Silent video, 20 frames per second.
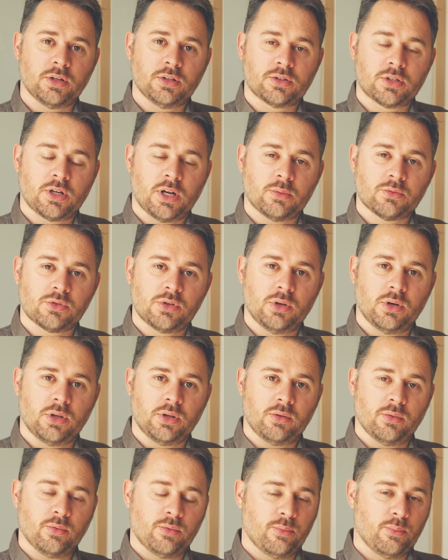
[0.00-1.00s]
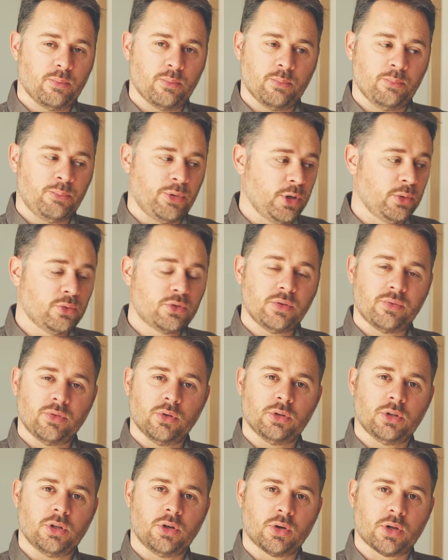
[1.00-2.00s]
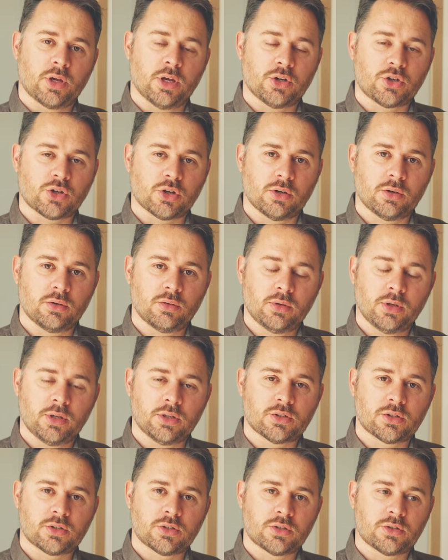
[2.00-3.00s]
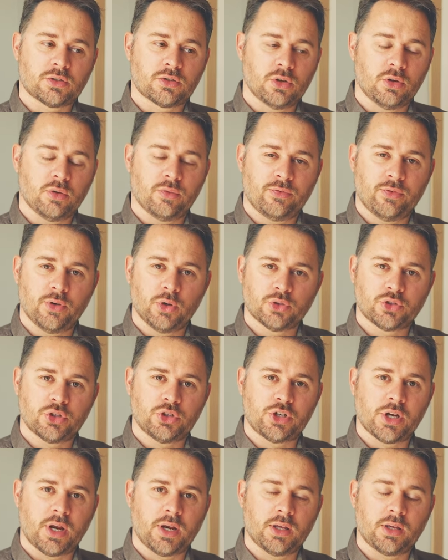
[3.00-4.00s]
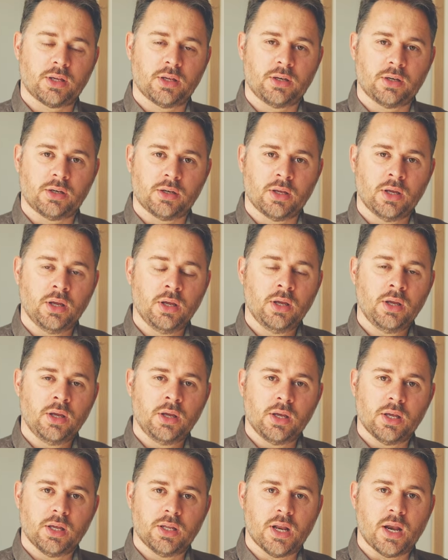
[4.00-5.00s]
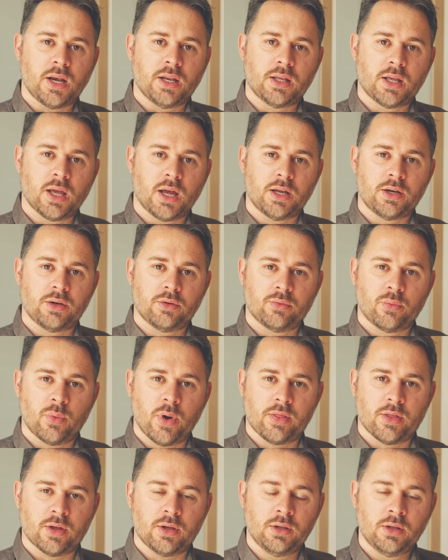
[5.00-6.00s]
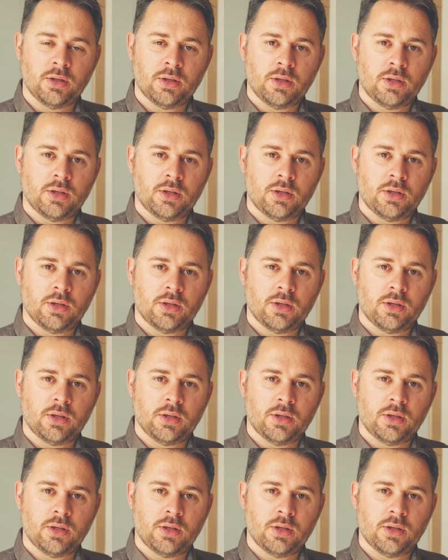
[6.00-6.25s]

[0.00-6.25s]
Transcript: It's an absolutely beautiful location. It's so photogenic in in any kind of weather.